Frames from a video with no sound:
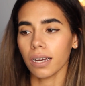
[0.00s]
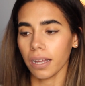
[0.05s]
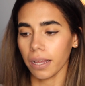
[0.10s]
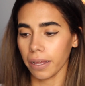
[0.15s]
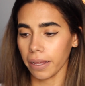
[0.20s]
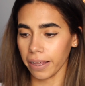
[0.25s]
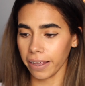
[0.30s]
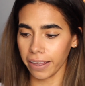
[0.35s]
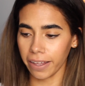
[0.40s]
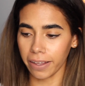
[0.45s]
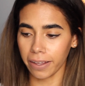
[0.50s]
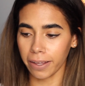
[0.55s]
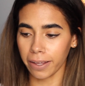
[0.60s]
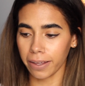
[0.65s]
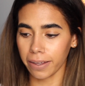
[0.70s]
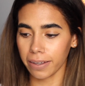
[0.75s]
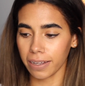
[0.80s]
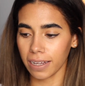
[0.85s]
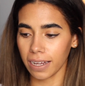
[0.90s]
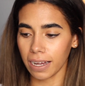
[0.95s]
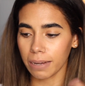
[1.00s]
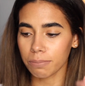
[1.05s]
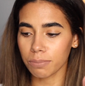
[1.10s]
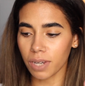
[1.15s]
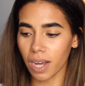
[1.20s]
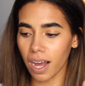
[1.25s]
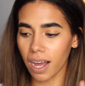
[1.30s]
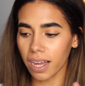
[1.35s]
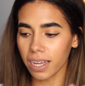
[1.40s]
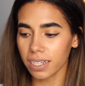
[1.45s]
I'm
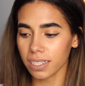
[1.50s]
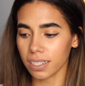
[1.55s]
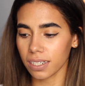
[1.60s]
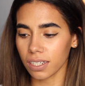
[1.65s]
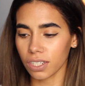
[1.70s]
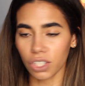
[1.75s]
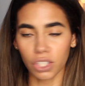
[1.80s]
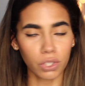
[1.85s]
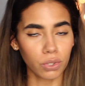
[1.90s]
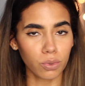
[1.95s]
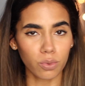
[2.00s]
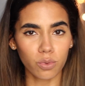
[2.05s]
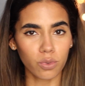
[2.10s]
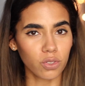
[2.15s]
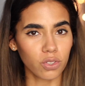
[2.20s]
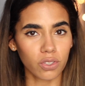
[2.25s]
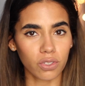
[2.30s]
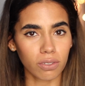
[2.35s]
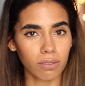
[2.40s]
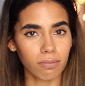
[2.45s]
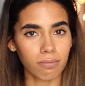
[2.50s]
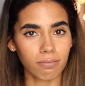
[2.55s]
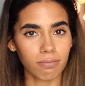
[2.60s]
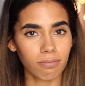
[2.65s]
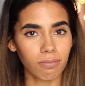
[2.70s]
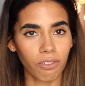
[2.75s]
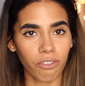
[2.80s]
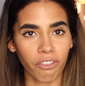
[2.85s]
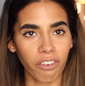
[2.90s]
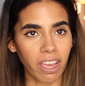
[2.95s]
not a huge
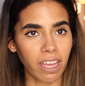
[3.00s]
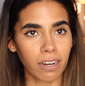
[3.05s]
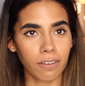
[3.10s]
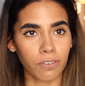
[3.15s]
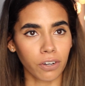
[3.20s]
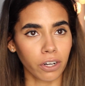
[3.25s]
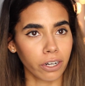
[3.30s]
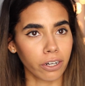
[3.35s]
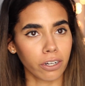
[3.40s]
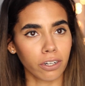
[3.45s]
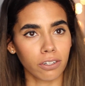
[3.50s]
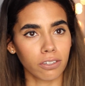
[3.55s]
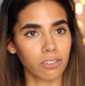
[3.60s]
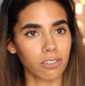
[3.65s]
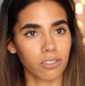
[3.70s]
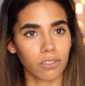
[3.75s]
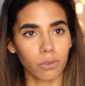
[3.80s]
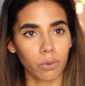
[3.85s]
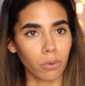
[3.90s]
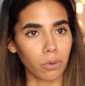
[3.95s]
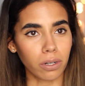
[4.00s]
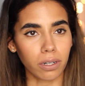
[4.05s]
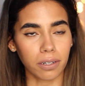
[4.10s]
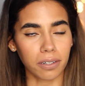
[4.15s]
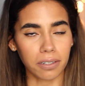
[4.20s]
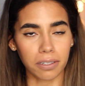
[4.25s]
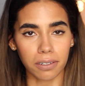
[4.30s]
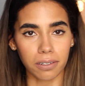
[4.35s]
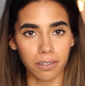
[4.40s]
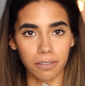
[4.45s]
fan of hers or
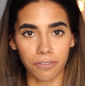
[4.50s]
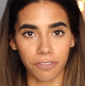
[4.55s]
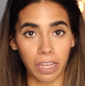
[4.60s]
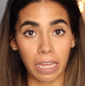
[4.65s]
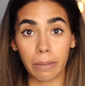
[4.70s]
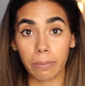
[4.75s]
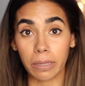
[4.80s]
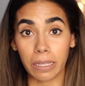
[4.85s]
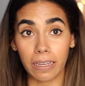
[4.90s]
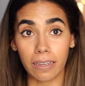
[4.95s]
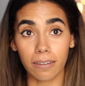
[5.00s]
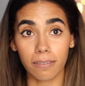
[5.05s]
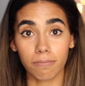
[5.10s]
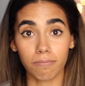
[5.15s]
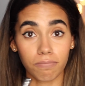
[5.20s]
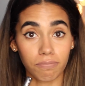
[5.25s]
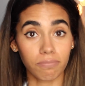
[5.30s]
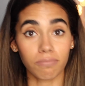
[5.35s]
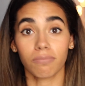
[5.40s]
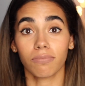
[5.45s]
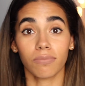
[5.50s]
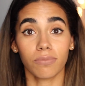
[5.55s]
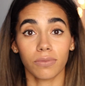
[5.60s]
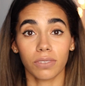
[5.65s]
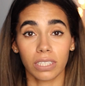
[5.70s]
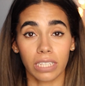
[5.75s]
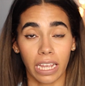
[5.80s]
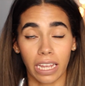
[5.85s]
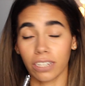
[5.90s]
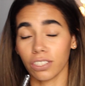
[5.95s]
her family,
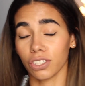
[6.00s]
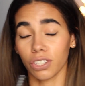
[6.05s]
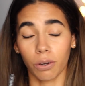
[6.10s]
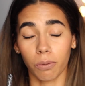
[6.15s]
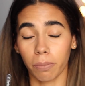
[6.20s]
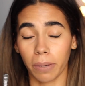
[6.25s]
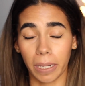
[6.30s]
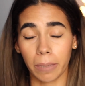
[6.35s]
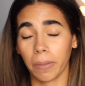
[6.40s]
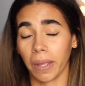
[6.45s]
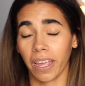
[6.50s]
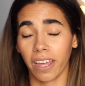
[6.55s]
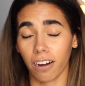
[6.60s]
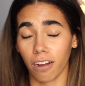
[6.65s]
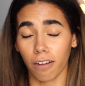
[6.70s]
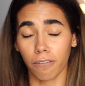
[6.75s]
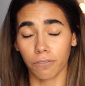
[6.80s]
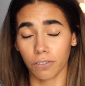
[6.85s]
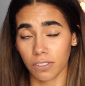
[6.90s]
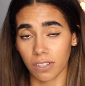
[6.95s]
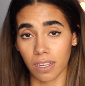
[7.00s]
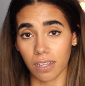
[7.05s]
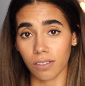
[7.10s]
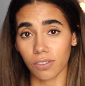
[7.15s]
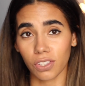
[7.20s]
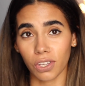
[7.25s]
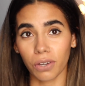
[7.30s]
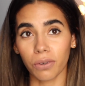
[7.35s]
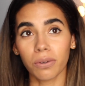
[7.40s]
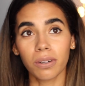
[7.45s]
and don't bite my head off for saying
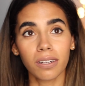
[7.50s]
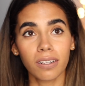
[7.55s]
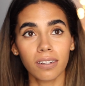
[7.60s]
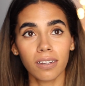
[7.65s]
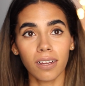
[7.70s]
so.